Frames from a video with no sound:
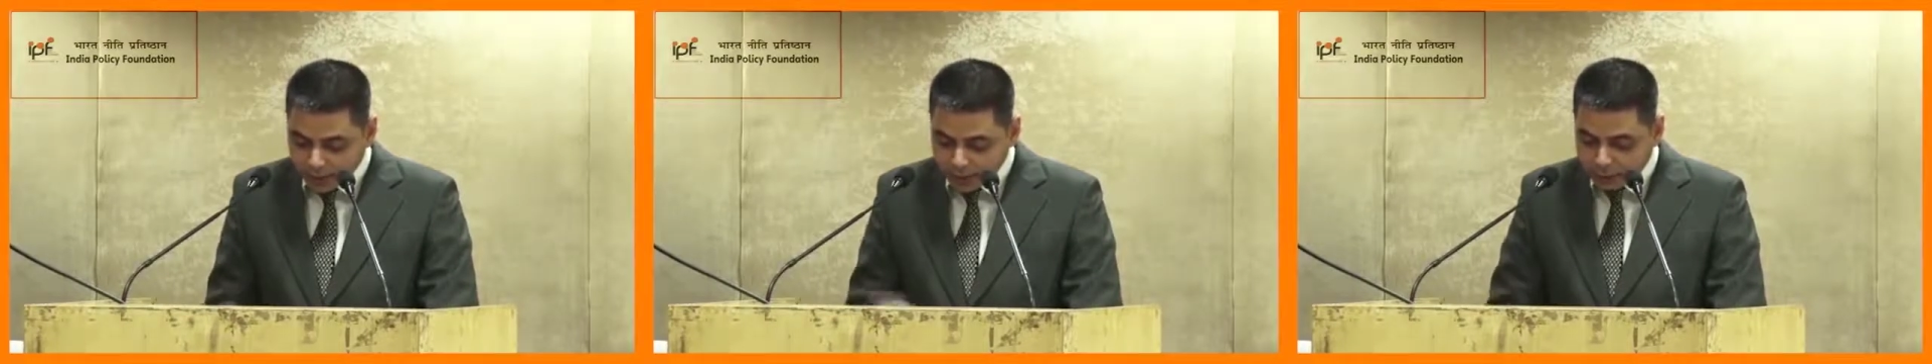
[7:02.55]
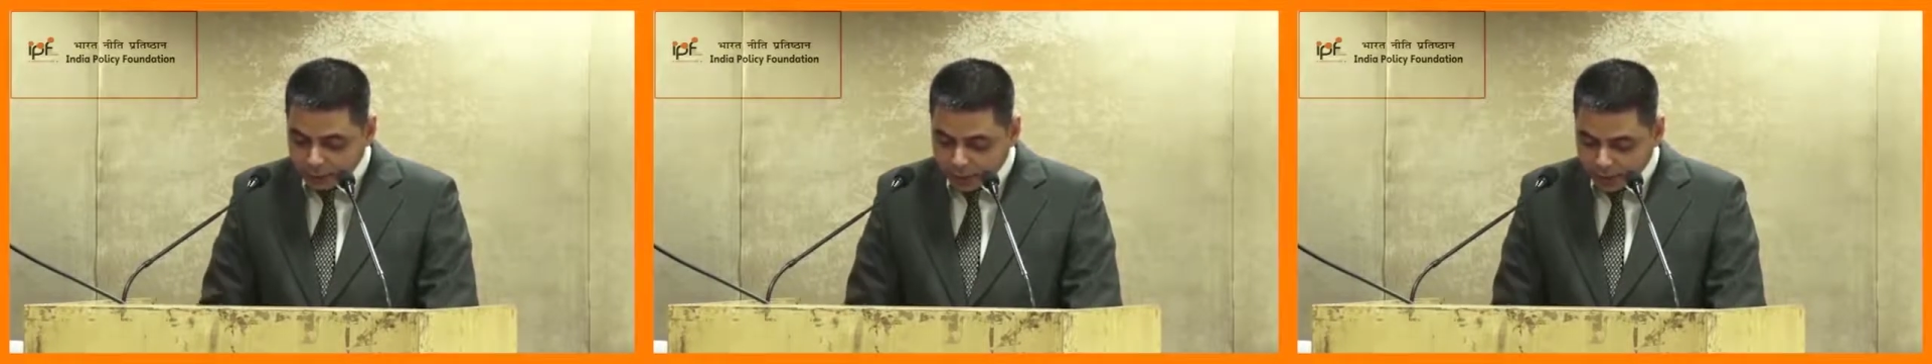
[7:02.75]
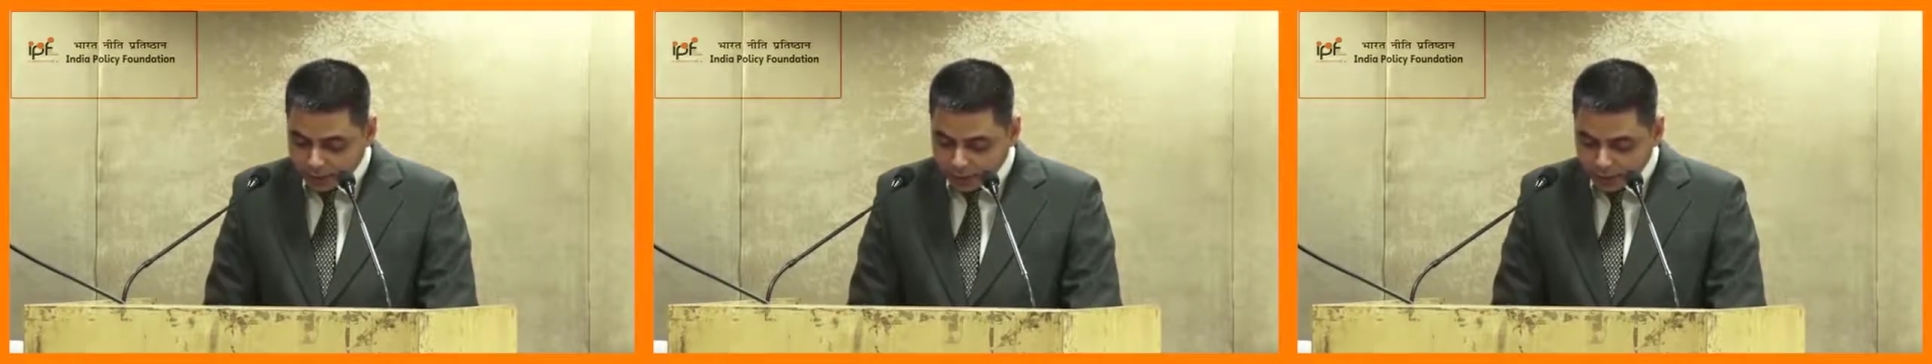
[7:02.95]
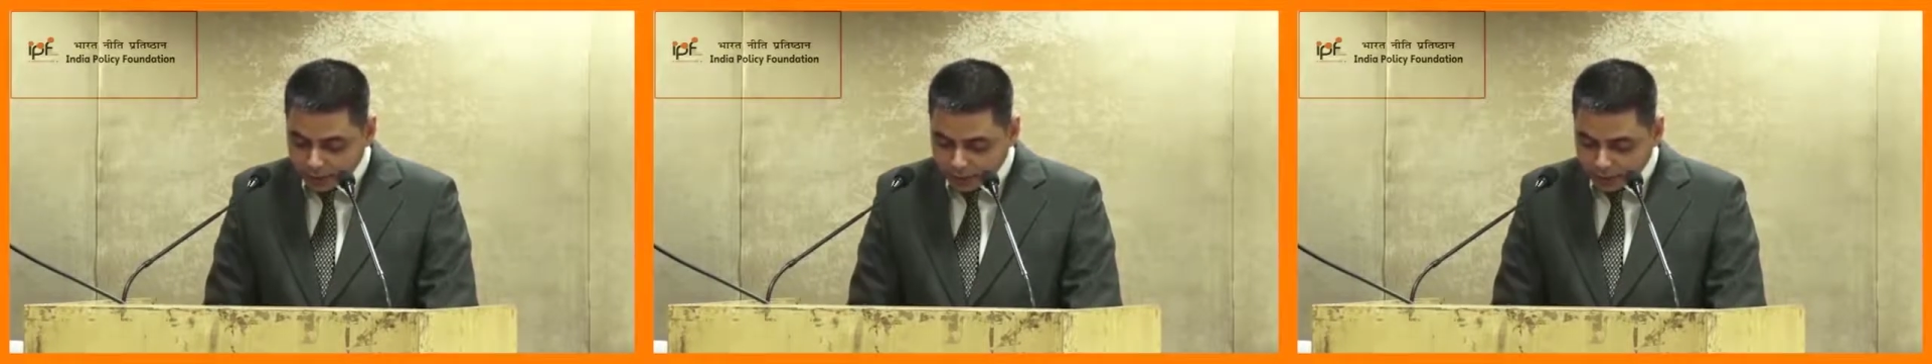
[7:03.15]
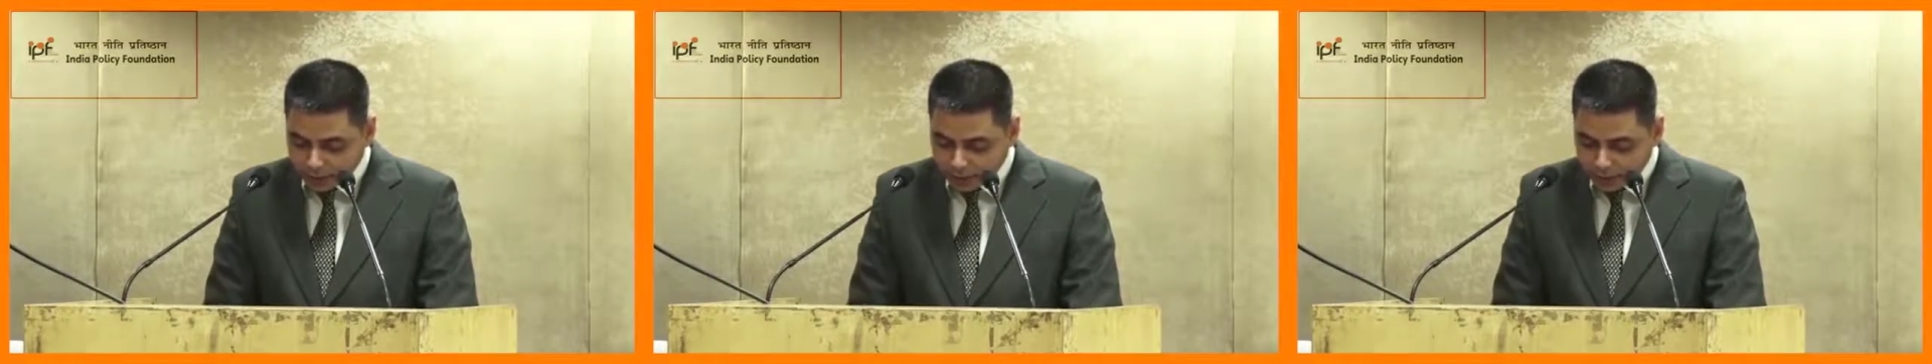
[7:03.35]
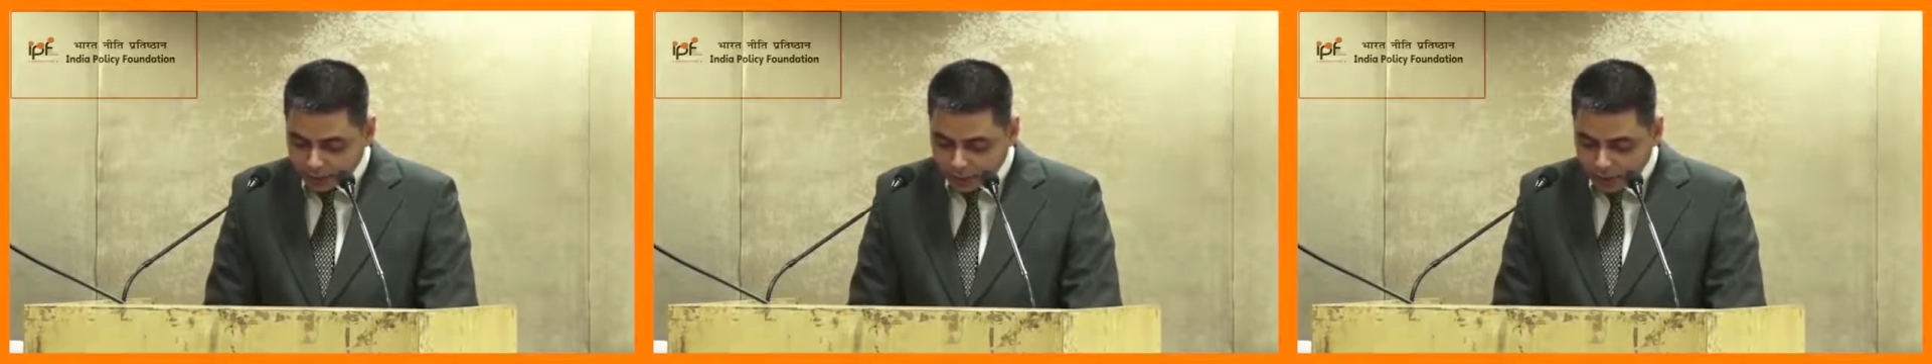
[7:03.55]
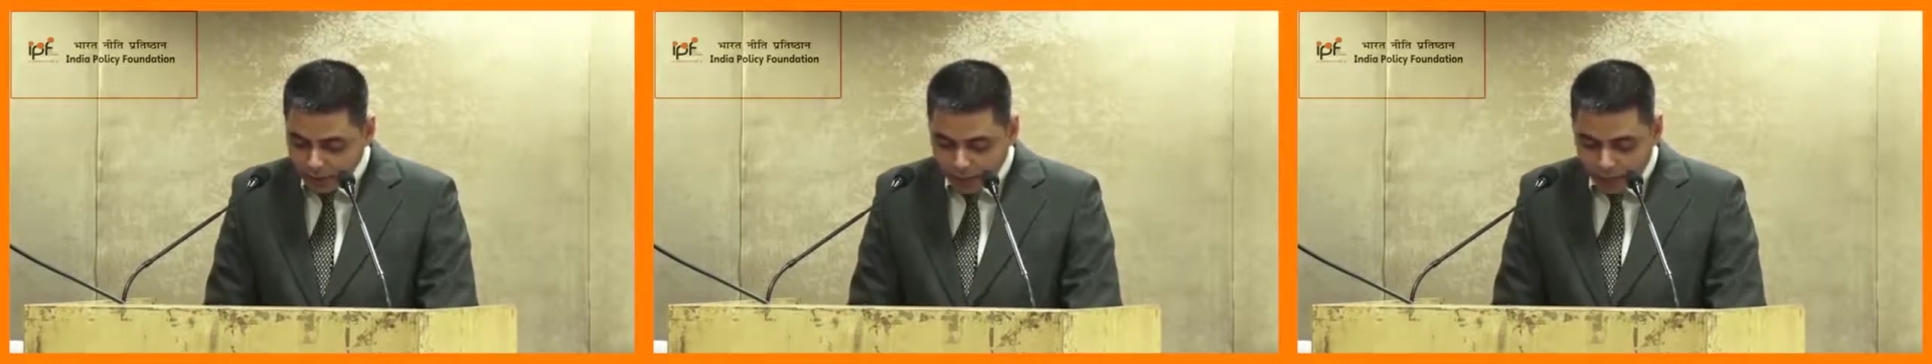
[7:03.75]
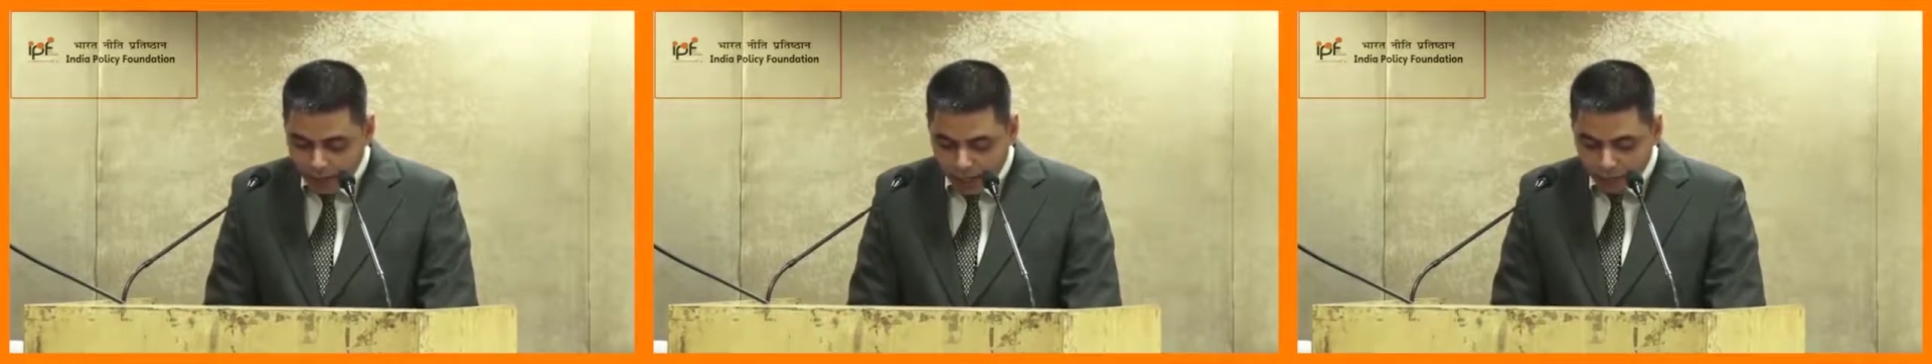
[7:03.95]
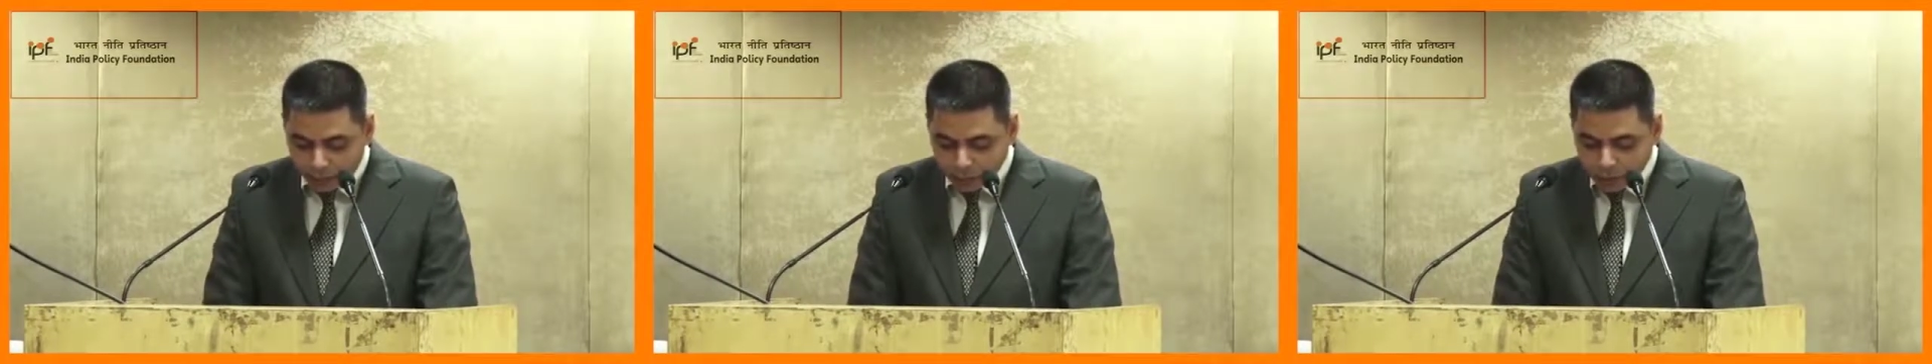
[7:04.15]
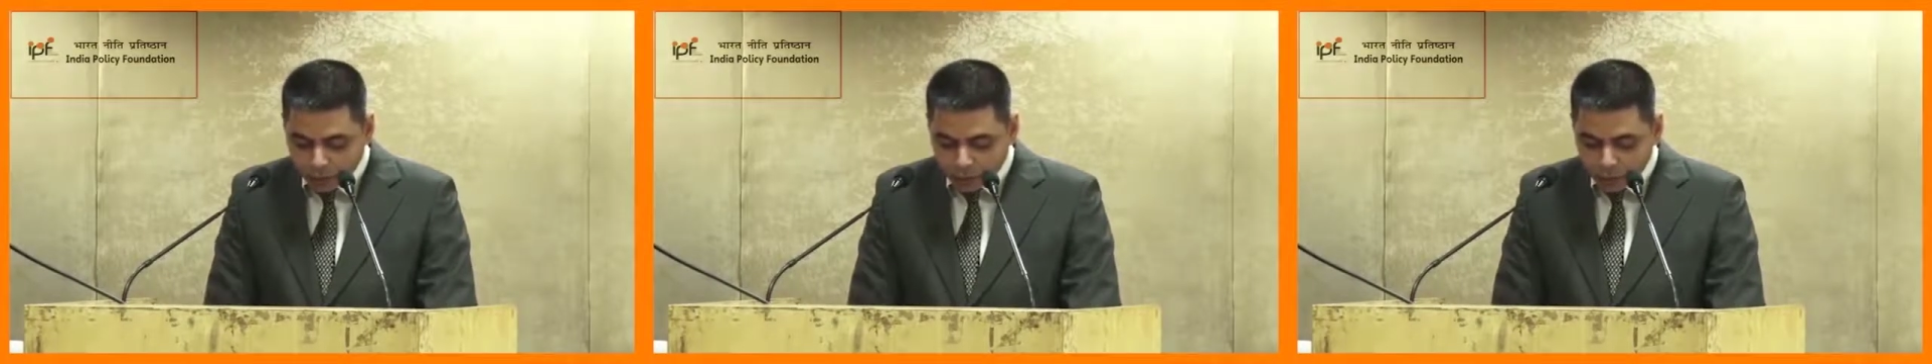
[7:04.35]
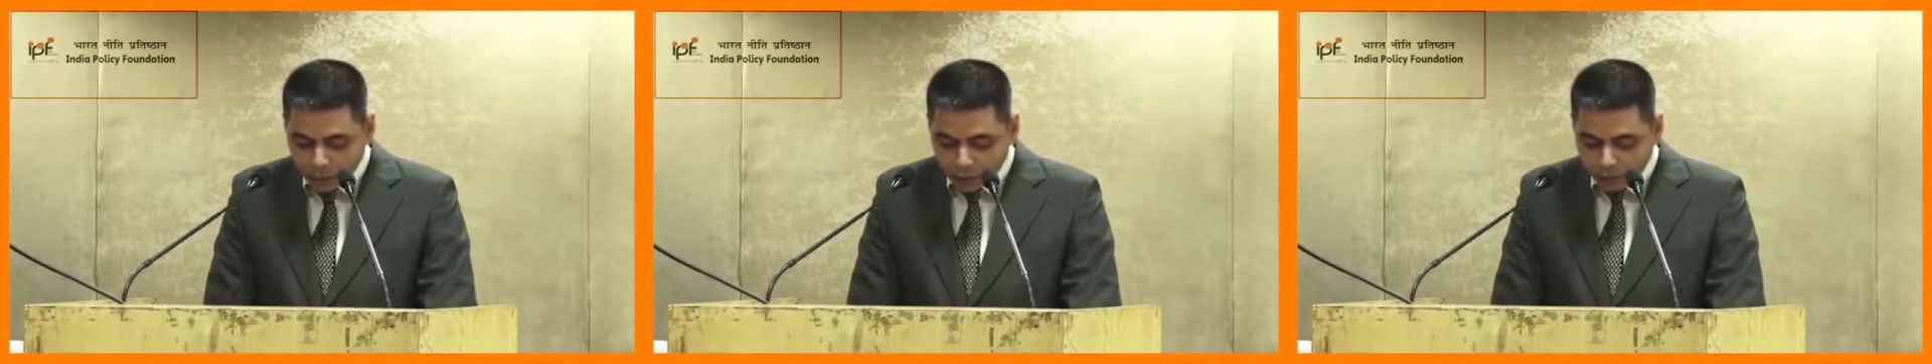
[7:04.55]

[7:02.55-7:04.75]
East Pakistan and was